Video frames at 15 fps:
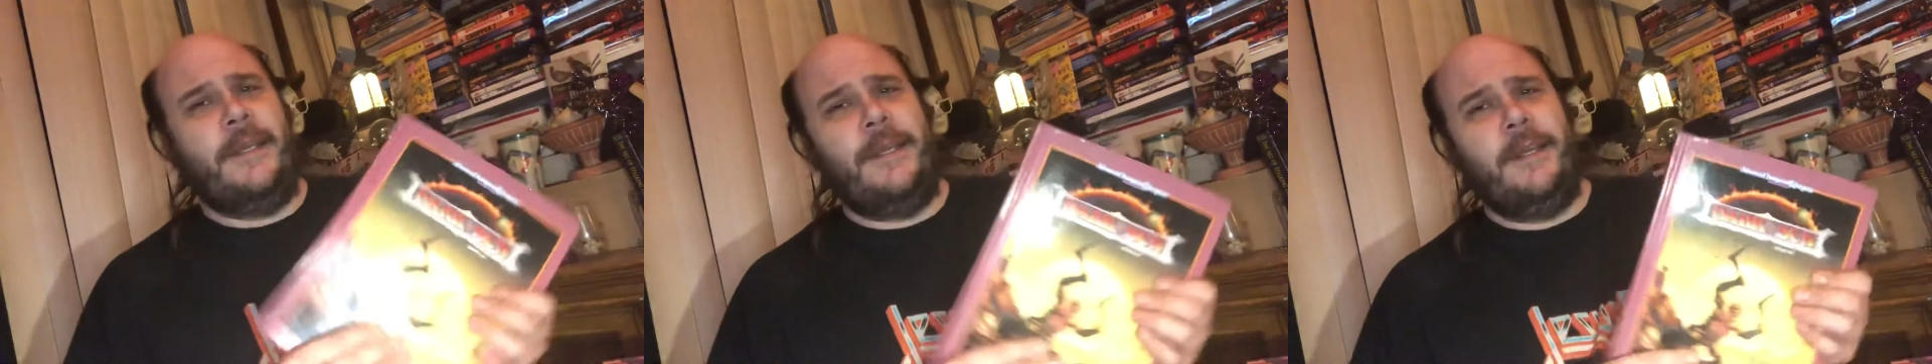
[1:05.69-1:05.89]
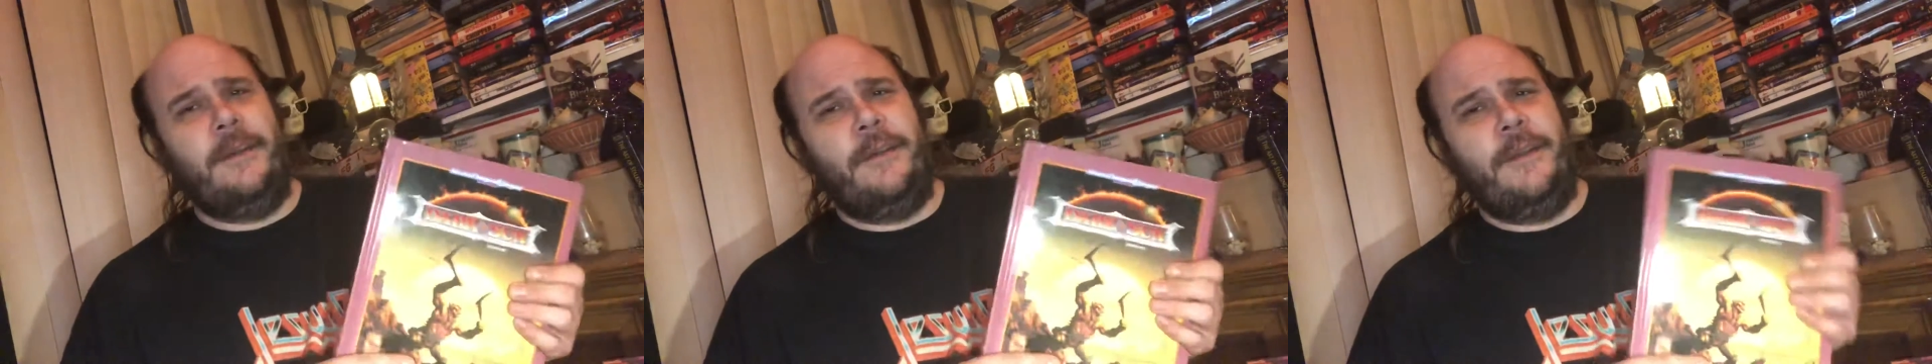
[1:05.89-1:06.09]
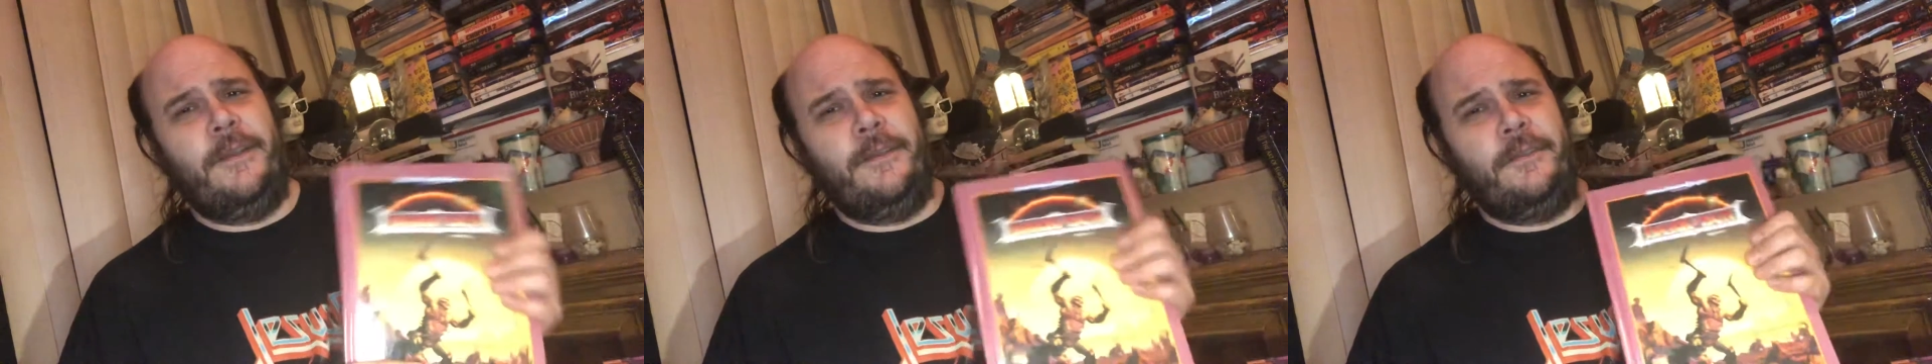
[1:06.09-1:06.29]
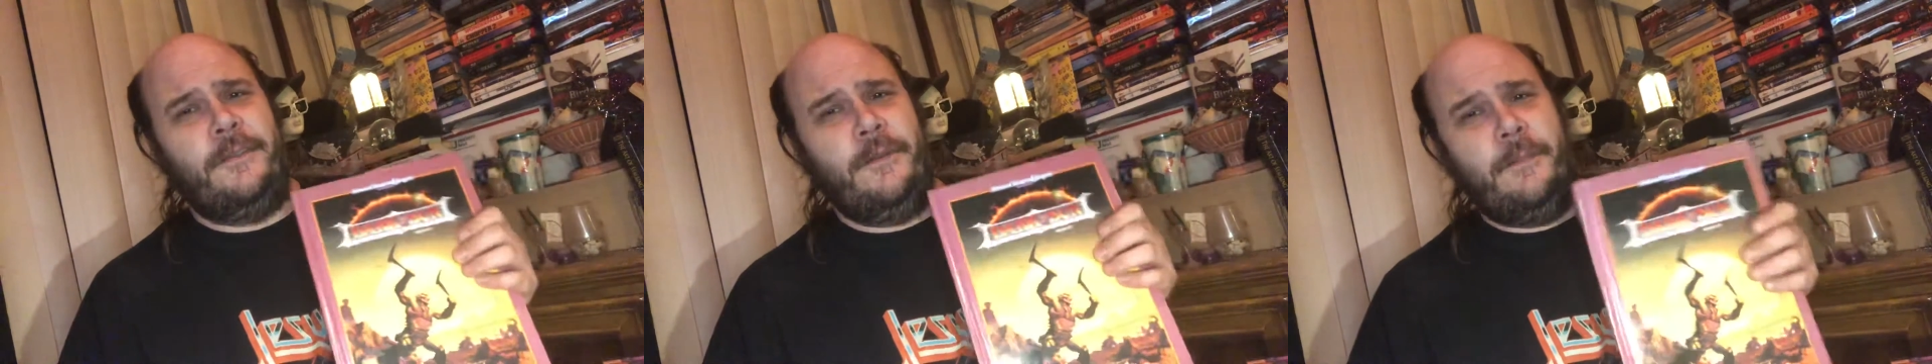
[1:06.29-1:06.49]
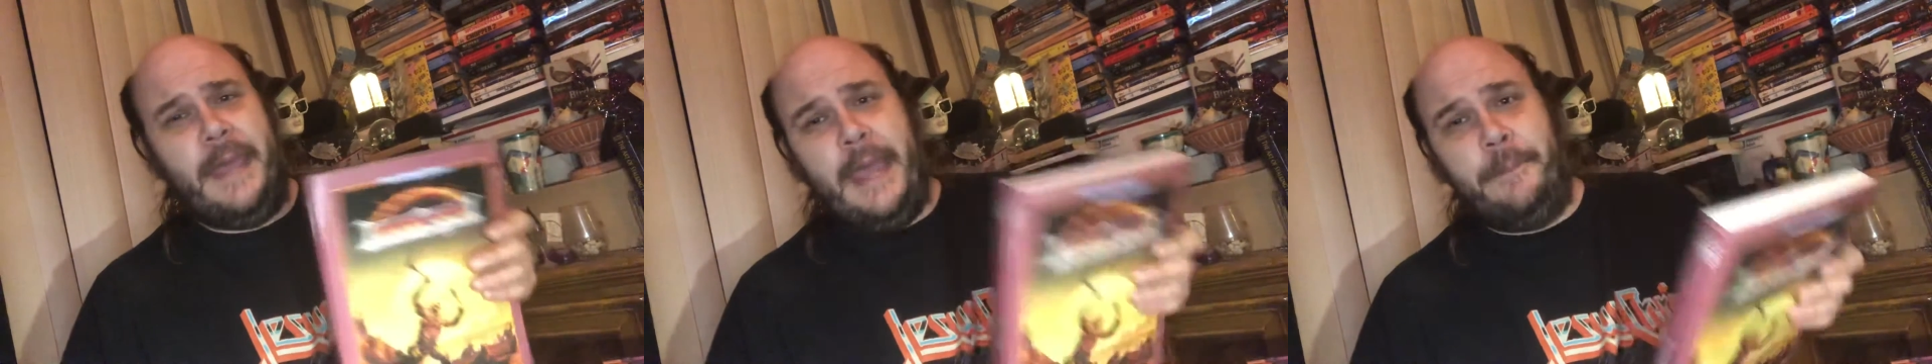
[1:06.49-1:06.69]
here is
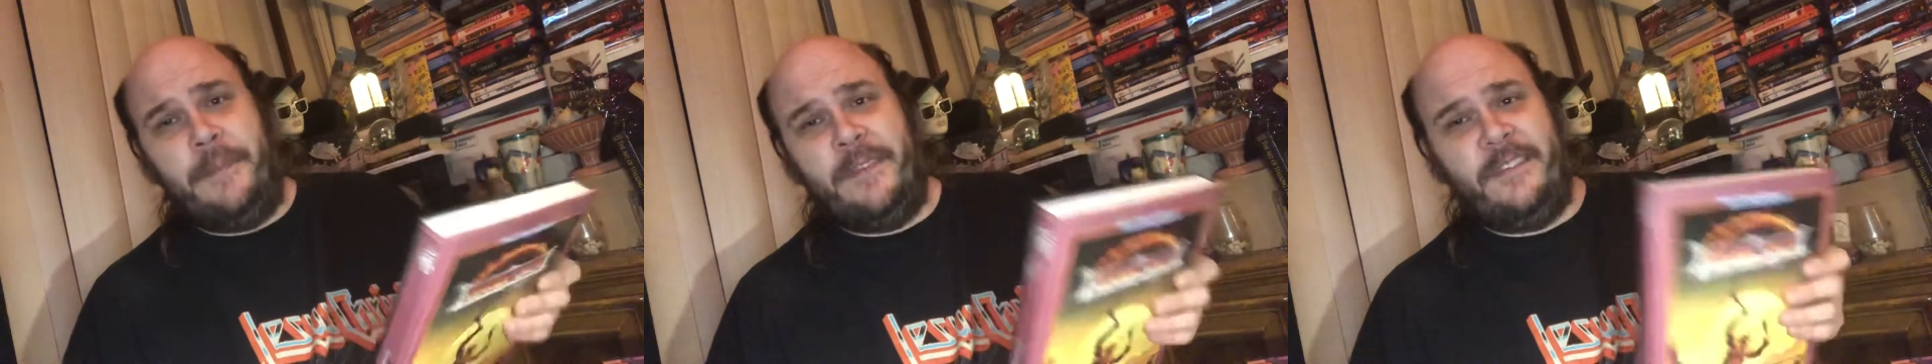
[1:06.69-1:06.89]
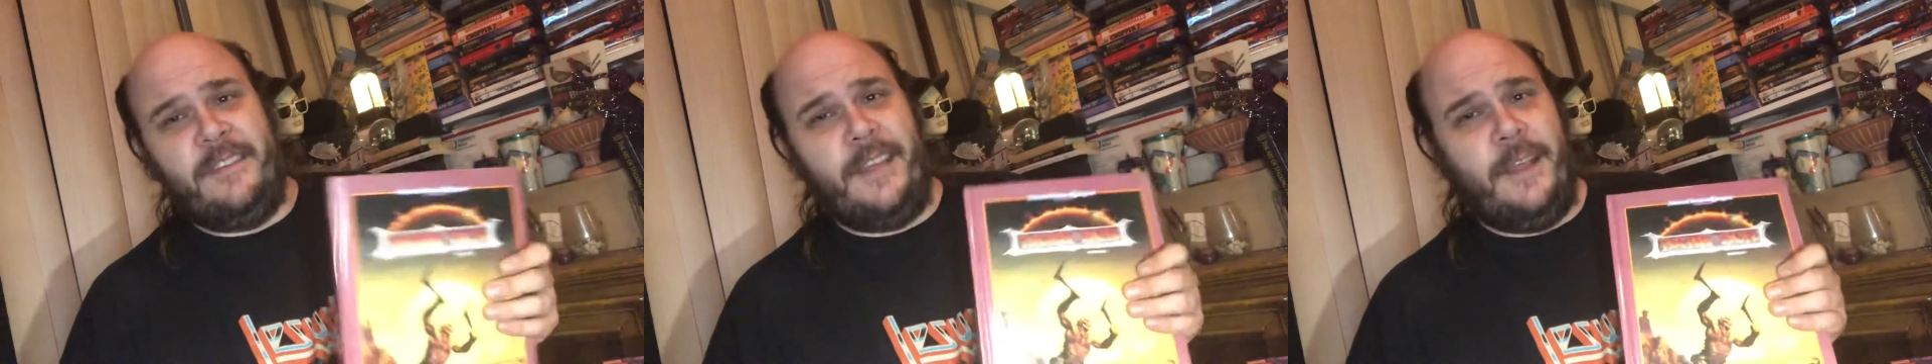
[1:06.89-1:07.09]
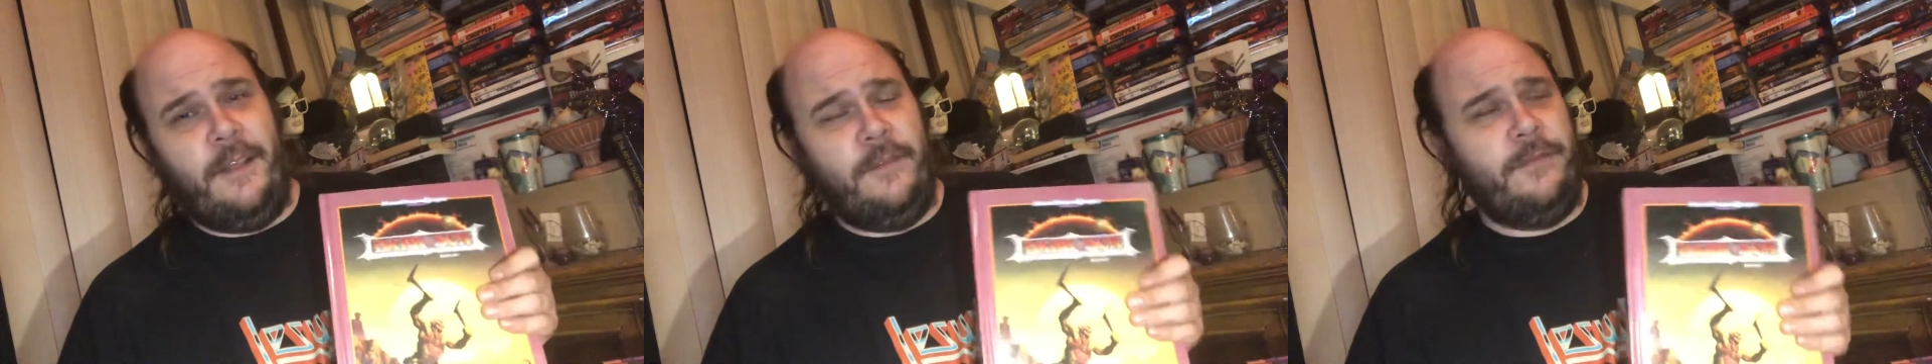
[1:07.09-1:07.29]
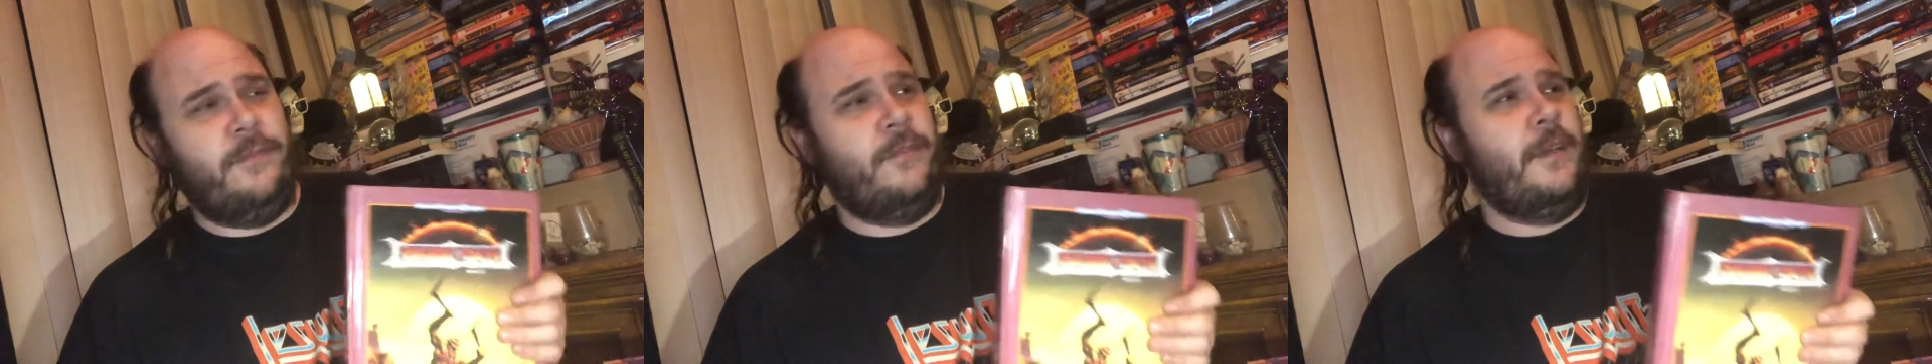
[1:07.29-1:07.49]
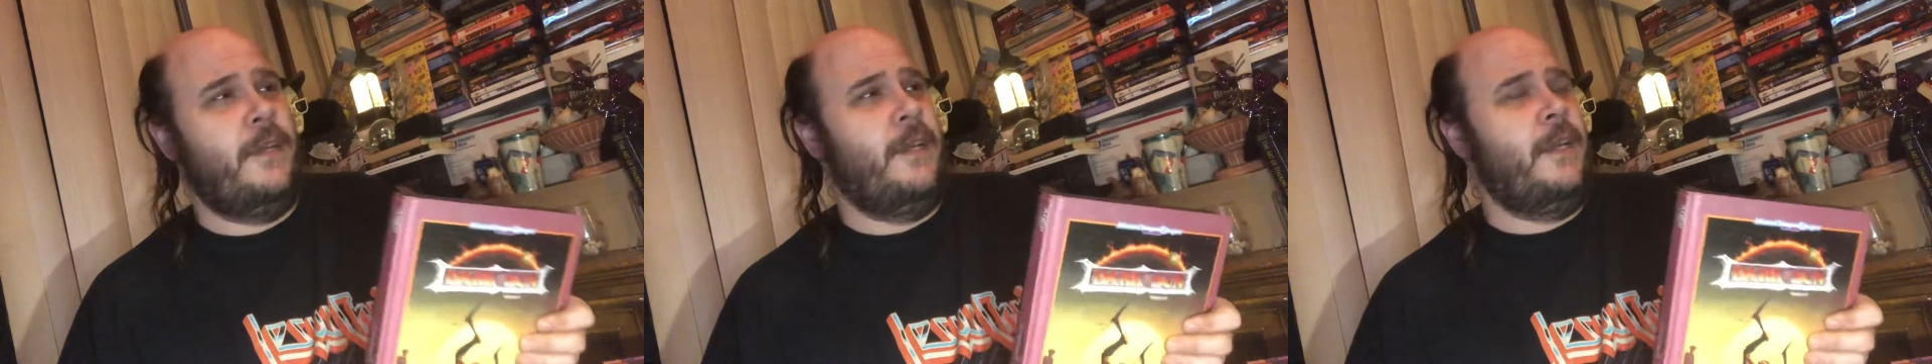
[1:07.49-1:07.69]
the map itself,